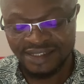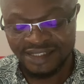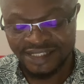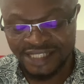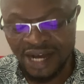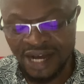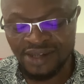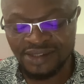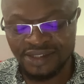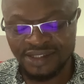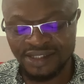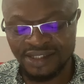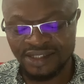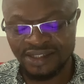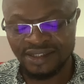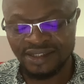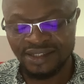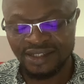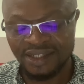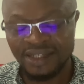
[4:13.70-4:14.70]
Chelsea.
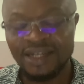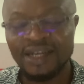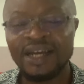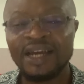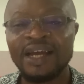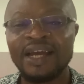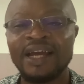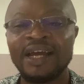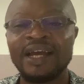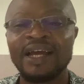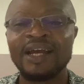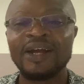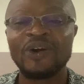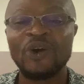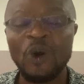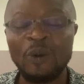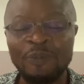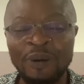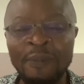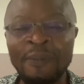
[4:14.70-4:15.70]

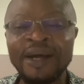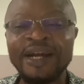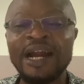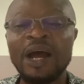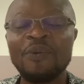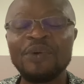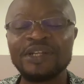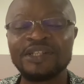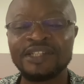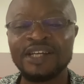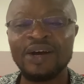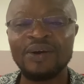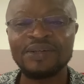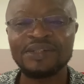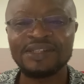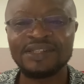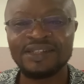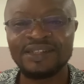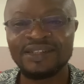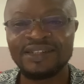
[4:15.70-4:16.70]
Cole Palmer now with
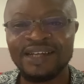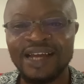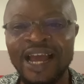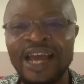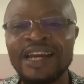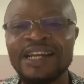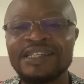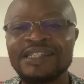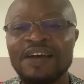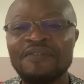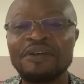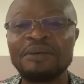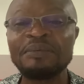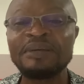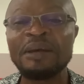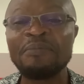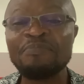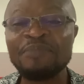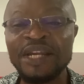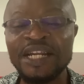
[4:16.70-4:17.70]
Chelsea, and he's having
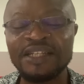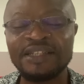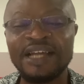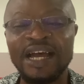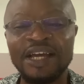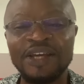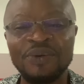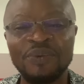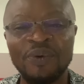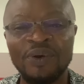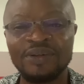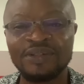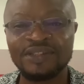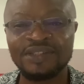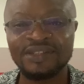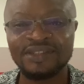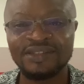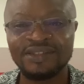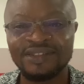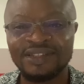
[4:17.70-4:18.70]
the minute that he
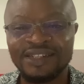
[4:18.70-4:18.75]
wants.